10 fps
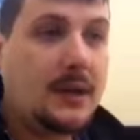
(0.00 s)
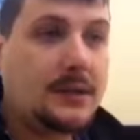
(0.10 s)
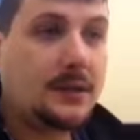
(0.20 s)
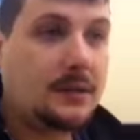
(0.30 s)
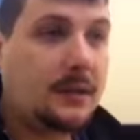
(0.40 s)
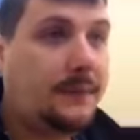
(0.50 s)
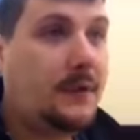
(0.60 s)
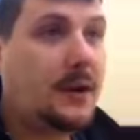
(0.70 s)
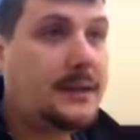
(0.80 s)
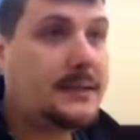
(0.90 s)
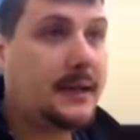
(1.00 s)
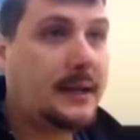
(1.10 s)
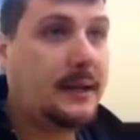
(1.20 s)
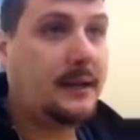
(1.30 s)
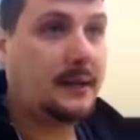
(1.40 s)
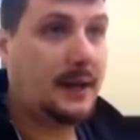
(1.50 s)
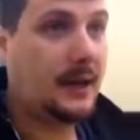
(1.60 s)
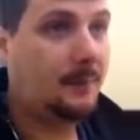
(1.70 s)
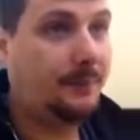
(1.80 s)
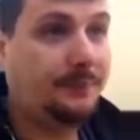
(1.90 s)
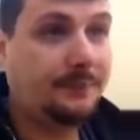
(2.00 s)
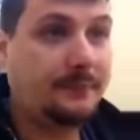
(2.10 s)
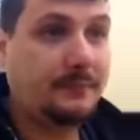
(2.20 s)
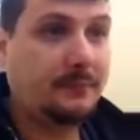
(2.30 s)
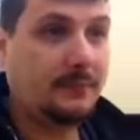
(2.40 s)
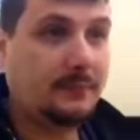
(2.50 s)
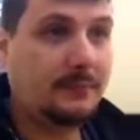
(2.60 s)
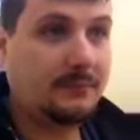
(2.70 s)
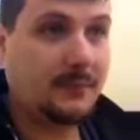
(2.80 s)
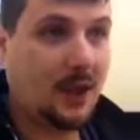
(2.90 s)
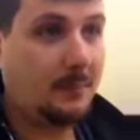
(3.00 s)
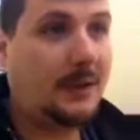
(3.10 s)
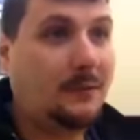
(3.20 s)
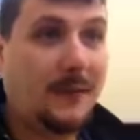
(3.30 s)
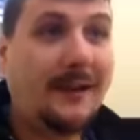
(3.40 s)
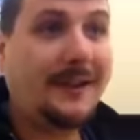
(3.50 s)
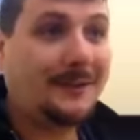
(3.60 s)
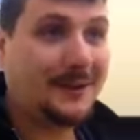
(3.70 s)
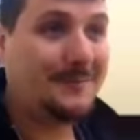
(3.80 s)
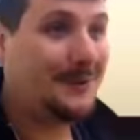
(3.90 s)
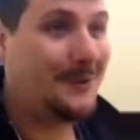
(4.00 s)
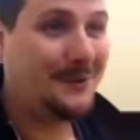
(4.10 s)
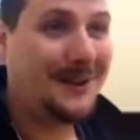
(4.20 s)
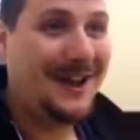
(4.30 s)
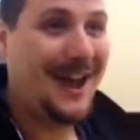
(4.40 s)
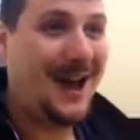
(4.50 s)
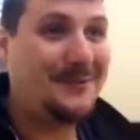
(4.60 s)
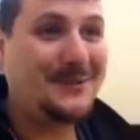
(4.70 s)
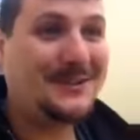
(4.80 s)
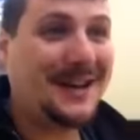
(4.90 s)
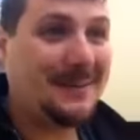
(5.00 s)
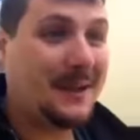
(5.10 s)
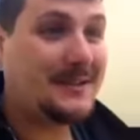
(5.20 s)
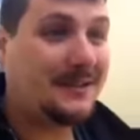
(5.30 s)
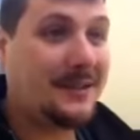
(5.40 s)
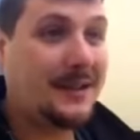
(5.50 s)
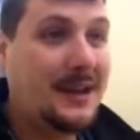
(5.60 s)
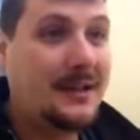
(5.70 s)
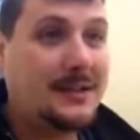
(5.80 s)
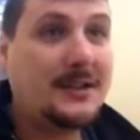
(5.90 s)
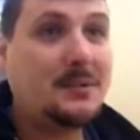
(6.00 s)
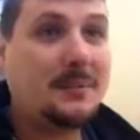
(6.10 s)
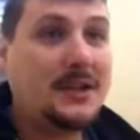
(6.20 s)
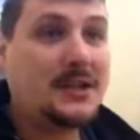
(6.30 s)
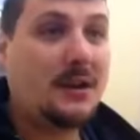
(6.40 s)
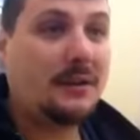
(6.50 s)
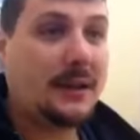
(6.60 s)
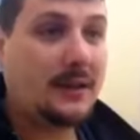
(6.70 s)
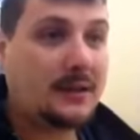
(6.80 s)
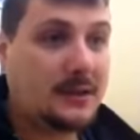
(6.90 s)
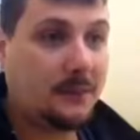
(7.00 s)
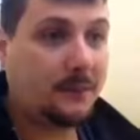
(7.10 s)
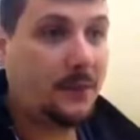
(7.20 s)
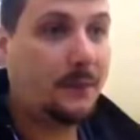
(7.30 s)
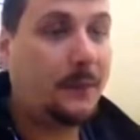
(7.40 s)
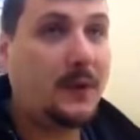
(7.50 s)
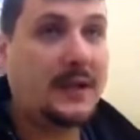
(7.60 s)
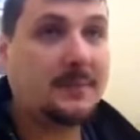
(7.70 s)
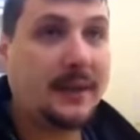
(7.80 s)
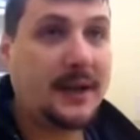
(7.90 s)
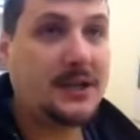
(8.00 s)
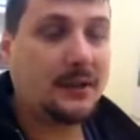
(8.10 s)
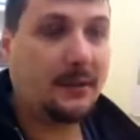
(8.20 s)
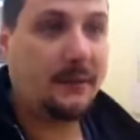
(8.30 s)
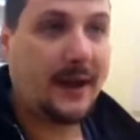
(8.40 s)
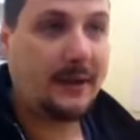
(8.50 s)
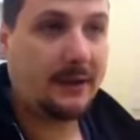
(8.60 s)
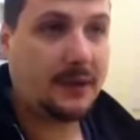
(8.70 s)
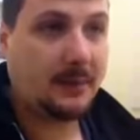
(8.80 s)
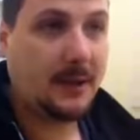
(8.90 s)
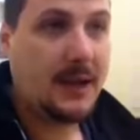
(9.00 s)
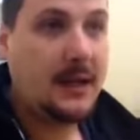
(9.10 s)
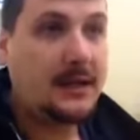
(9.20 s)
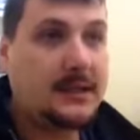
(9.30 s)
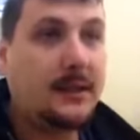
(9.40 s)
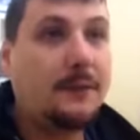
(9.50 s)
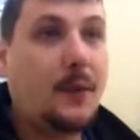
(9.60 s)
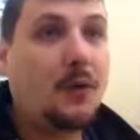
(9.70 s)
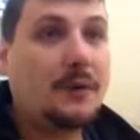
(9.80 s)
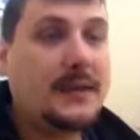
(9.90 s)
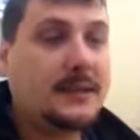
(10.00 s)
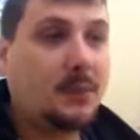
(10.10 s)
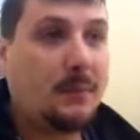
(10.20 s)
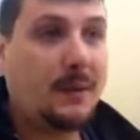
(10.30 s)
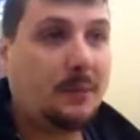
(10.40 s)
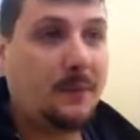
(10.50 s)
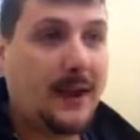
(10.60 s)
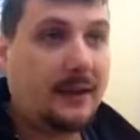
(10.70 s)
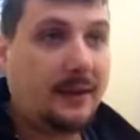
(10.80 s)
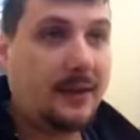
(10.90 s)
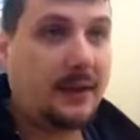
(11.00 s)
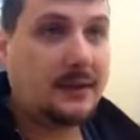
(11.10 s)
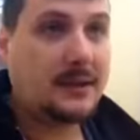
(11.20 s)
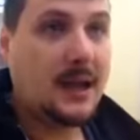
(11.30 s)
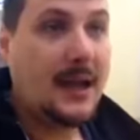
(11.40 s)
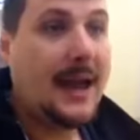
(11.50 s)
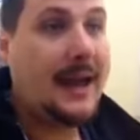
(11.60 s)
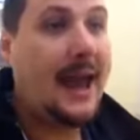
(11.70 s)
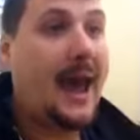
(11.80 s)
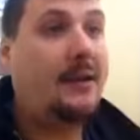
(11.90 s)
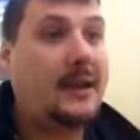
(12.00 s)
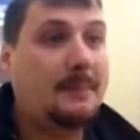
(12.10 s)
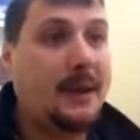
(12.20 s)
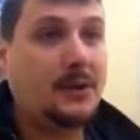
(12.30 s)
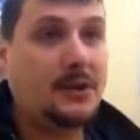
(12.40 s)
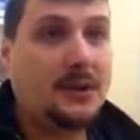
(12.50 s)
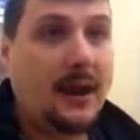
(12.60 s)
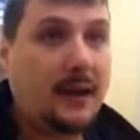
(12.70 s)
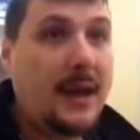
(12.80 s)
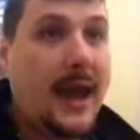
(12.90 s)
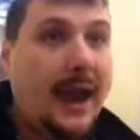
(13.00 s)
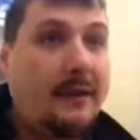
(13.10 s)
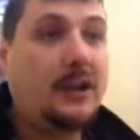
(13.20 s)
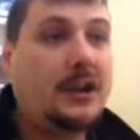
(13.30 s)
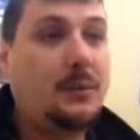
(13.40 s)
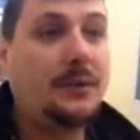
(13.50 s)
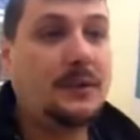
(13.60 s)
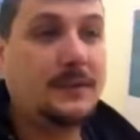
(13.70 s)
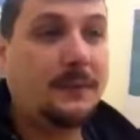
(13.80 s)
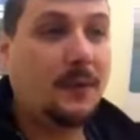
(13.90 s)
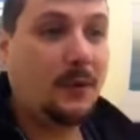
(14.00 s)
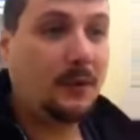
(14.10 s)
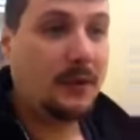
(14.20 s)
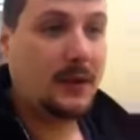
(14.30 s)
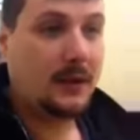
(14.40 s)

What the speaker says: So if you guys say, I'm in FAIL acronym, or however you say it, basically, do you just want me to share a link for a full explanation of the FAIL acronym? Is to the 4 reasons why people fail at things and how to get back on track, how to cure those 4.